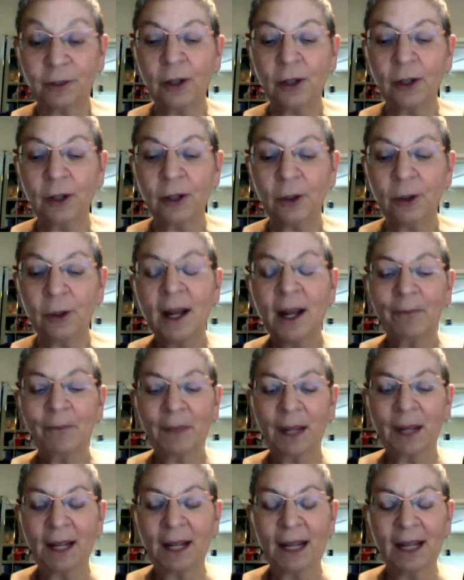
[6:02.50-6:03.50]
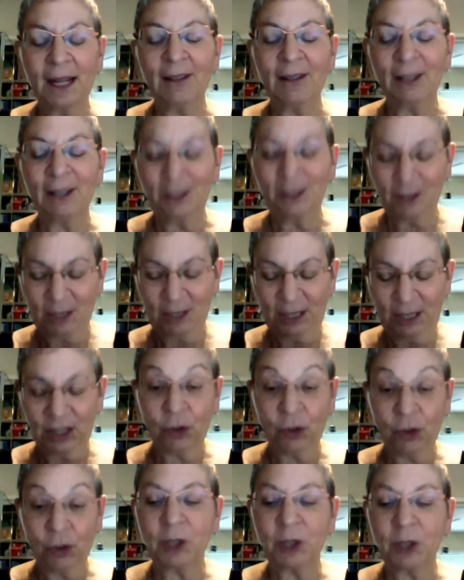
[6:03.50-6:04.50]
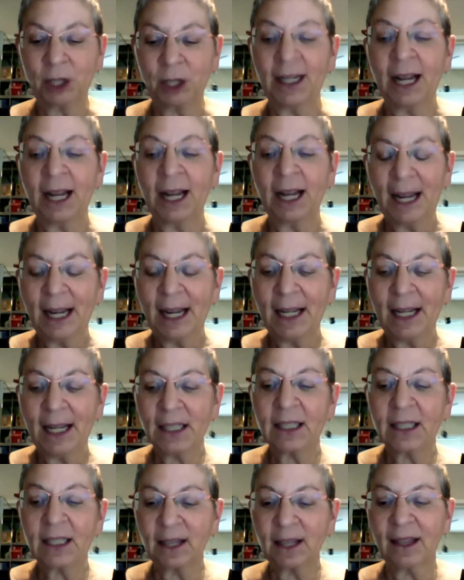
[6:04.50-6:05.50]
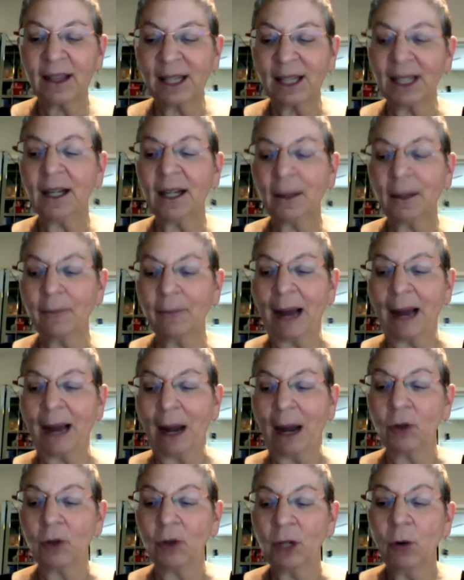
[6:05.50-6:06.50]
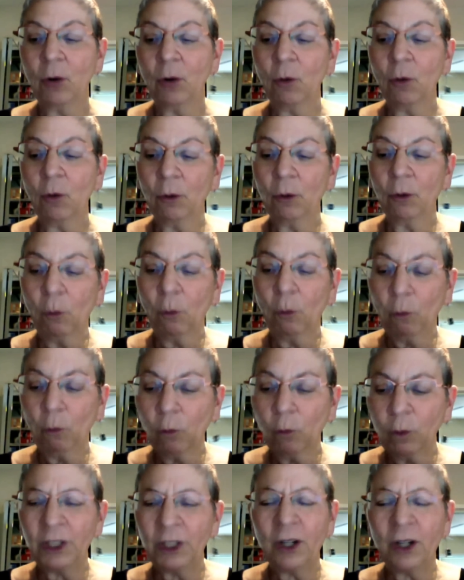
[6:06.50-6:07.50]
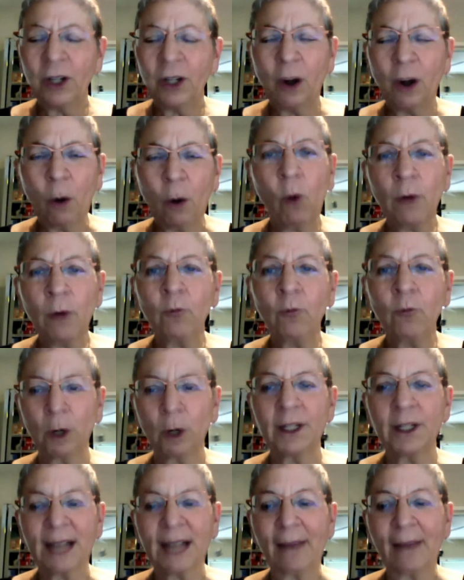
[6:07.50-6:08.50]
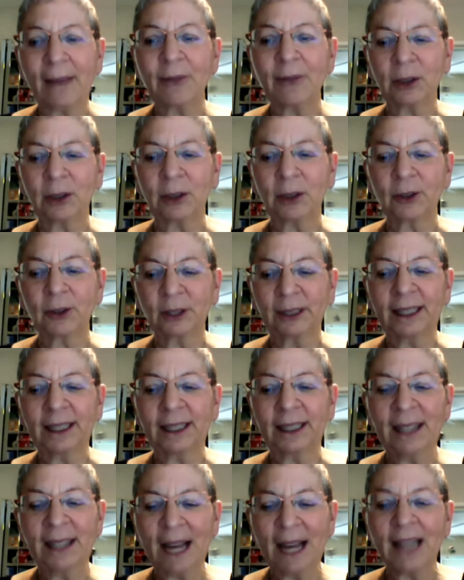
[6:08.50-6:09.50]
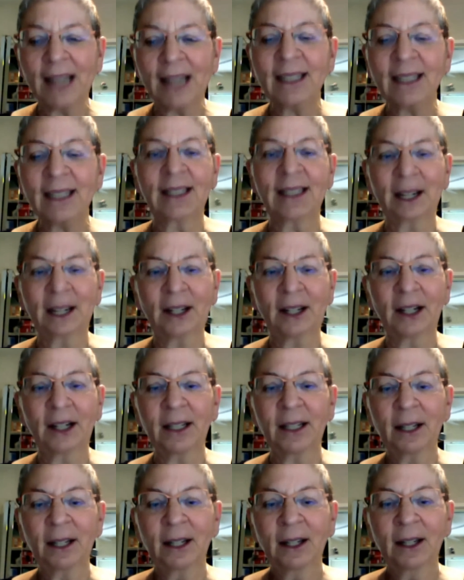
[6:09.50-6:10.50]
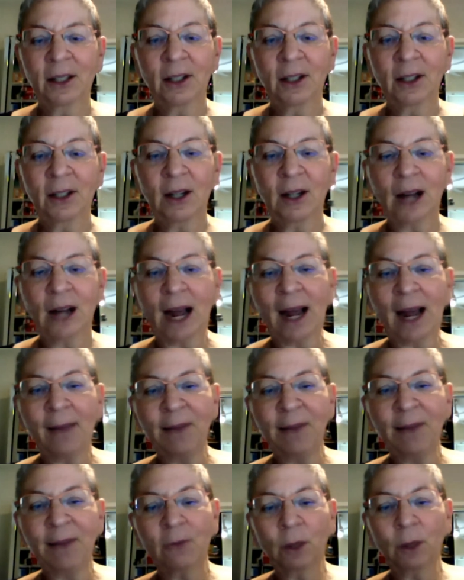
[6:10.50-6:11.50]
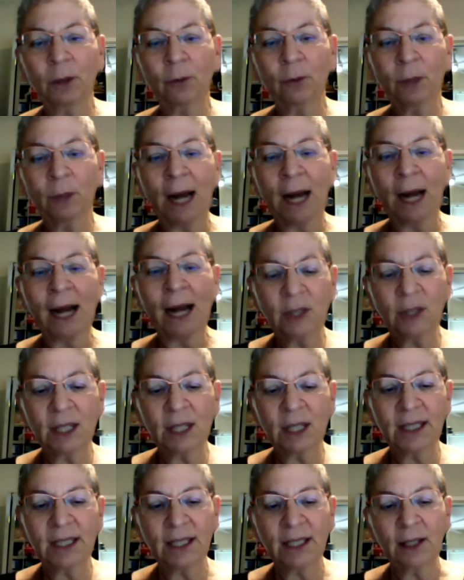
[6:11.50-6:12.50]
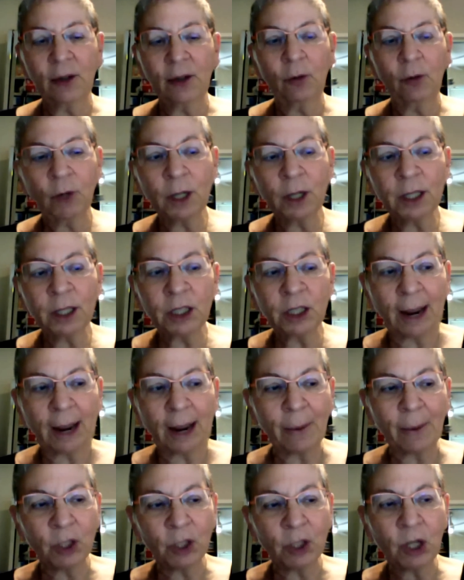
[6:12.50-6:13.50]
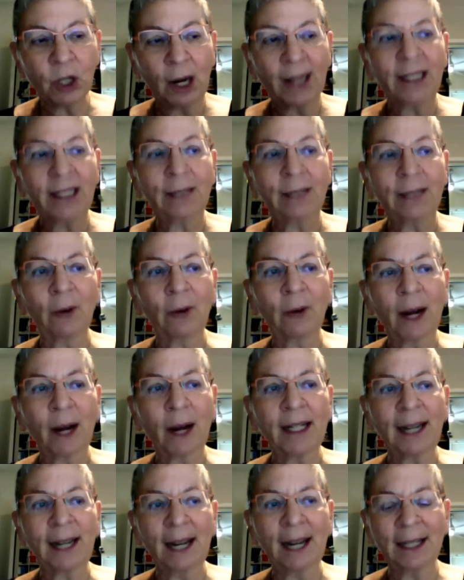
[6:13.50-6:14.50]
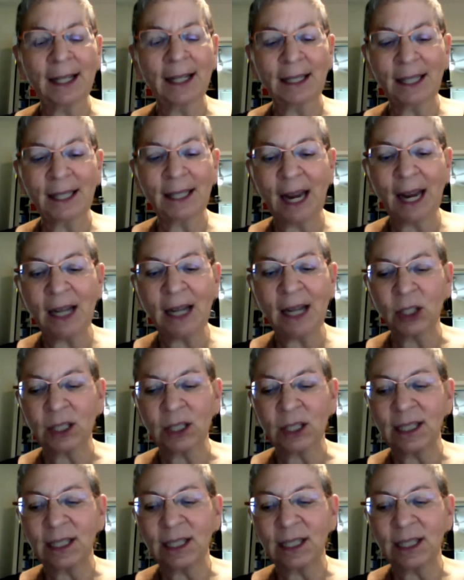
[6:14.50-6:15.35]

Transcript: review description is to think about, what word is absolutely necessary. When I do this in a workshop and we're talking about writing annotations,